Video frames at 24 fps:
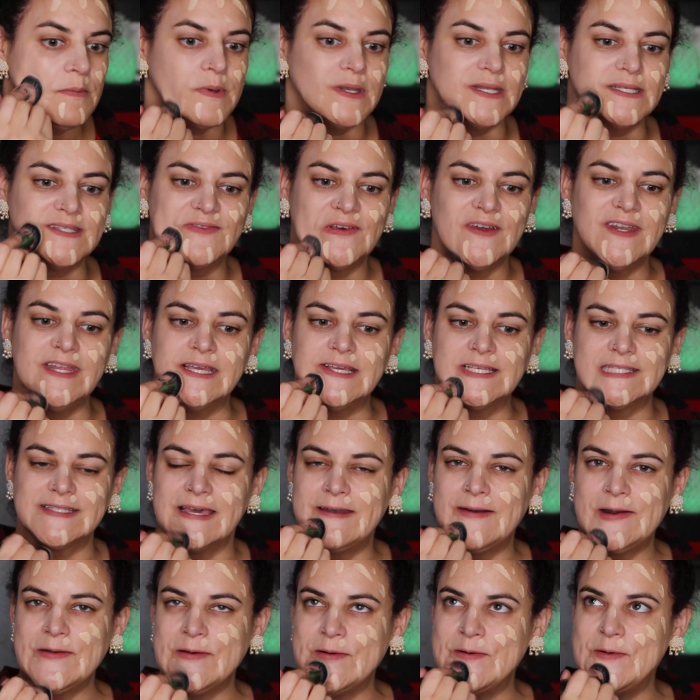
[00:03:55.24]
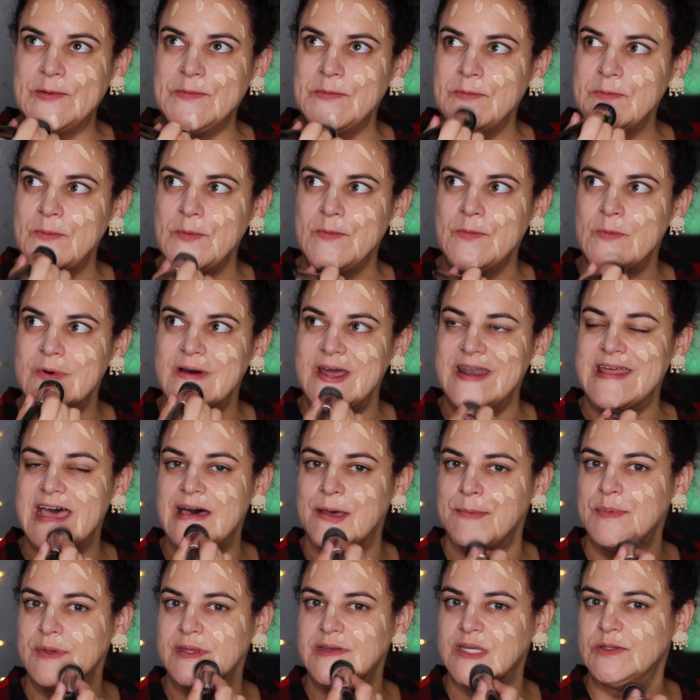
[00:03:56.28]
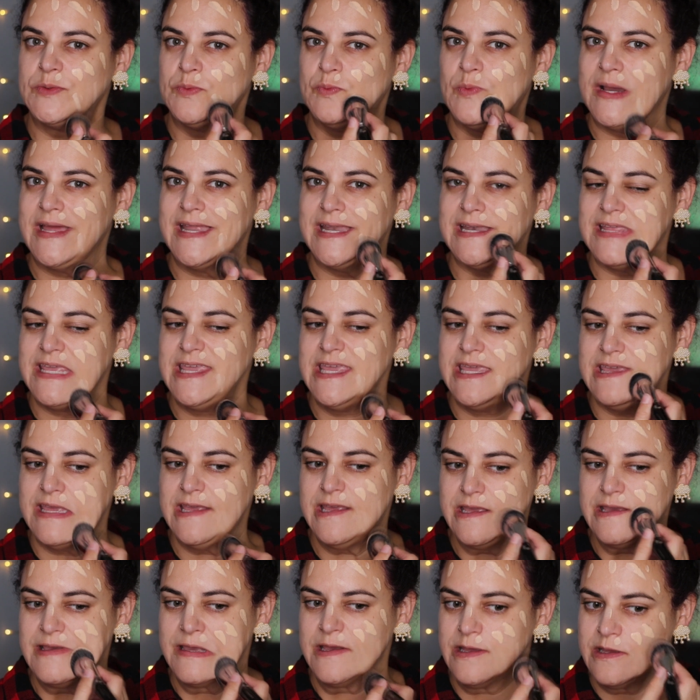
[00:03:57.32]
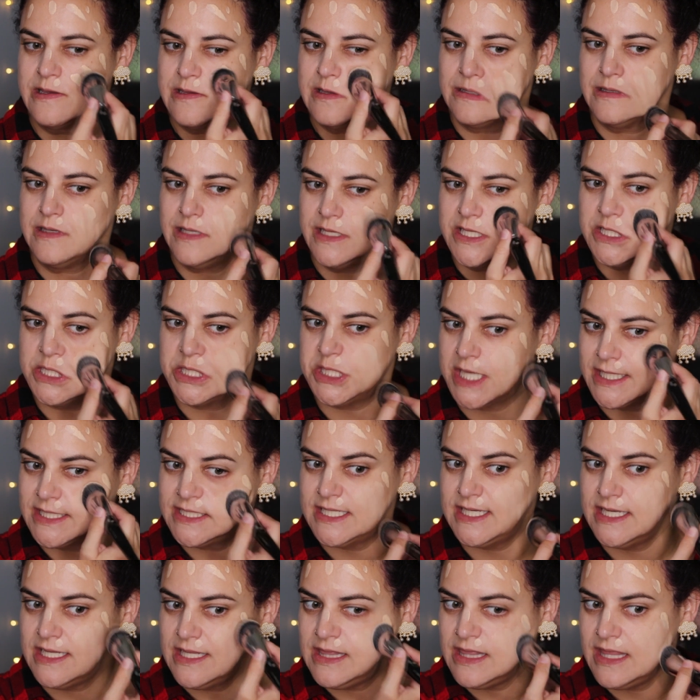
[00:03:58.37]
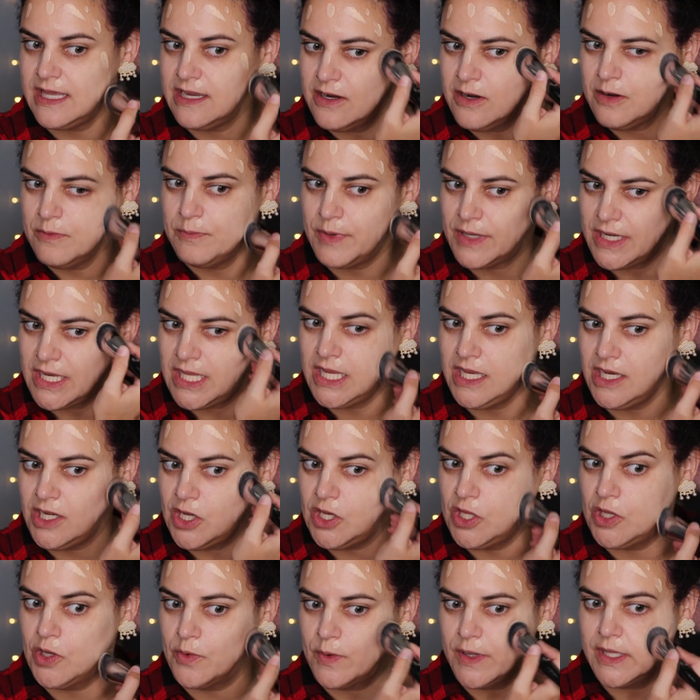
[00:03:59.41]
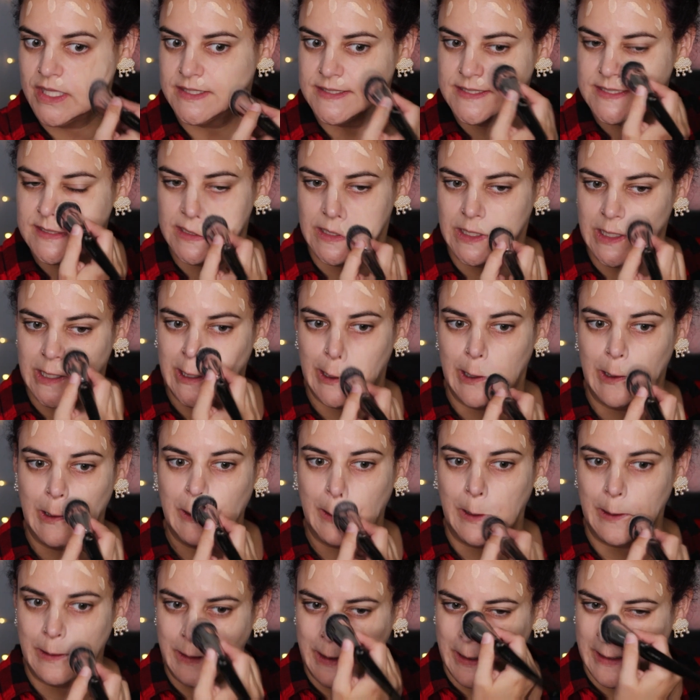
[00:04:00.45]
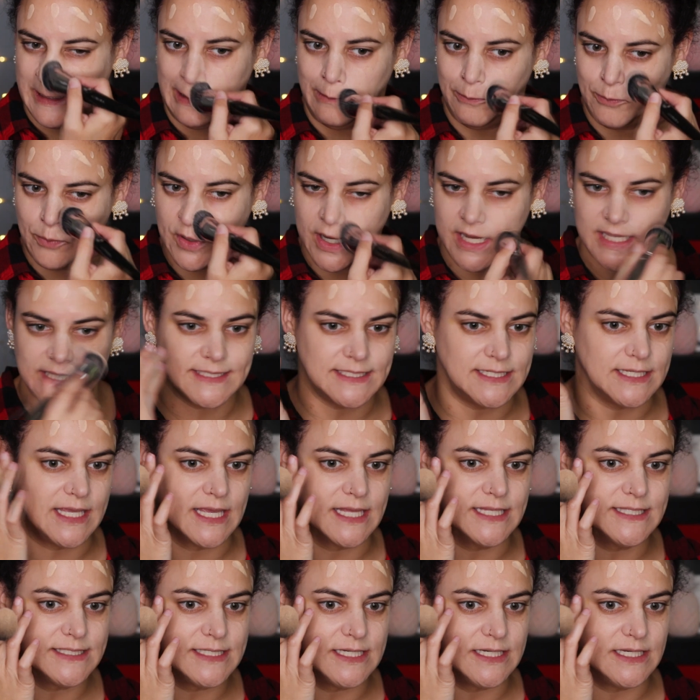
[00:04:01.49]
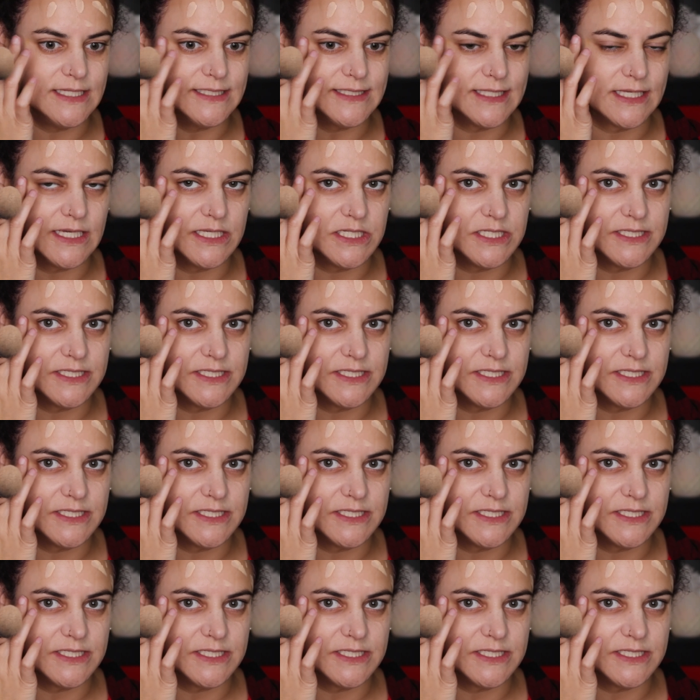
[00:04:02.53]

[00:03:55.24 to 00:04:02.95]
But it's funny because I don't know what happened when he injected it there, but he knew instantly like he pressed against it and he's like,